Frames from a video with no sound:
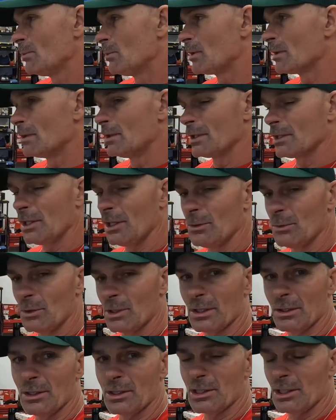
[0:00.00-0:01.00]
we're gonna
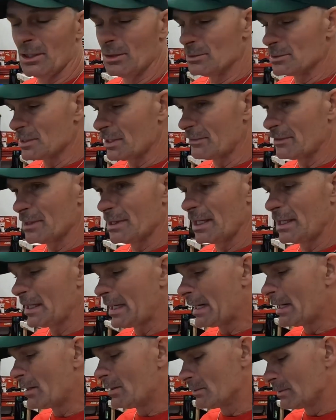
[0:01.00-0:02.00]
close
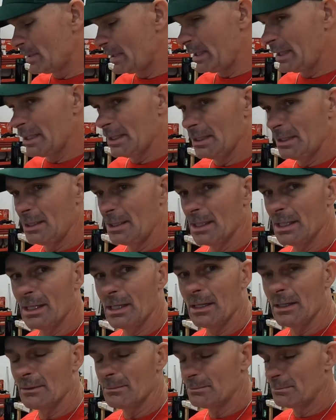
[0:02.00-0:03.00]
everything out, and
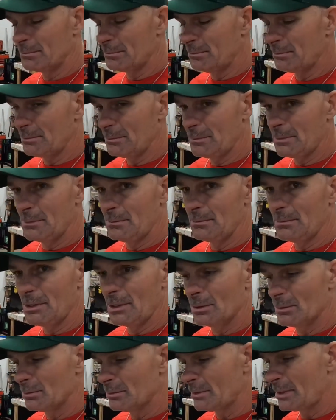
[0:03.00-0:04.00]

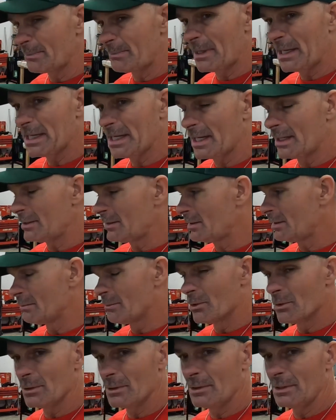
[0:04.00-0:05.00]
you know, get back out here in the
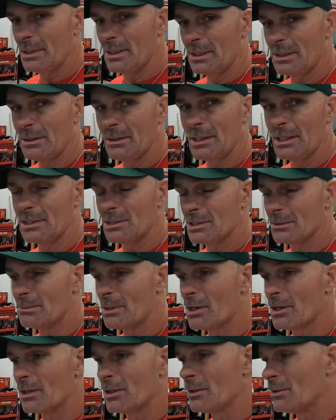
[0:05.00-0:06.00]
morning and
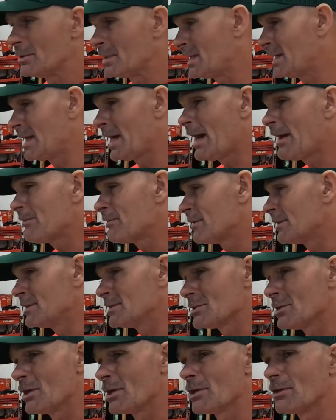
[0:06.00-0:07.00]
tomorrow and get after it
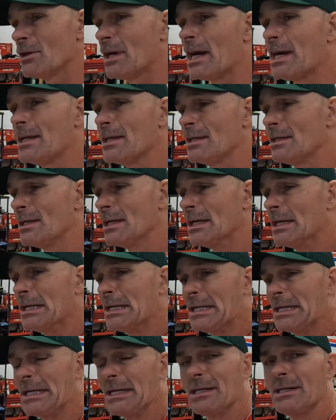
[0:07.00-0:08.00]
and start grinding.
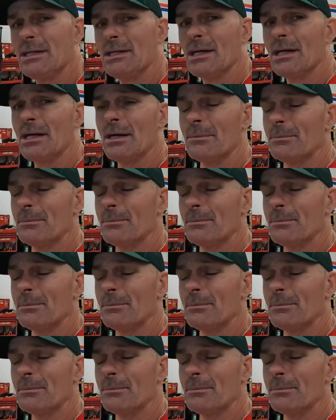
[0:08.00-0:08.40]
And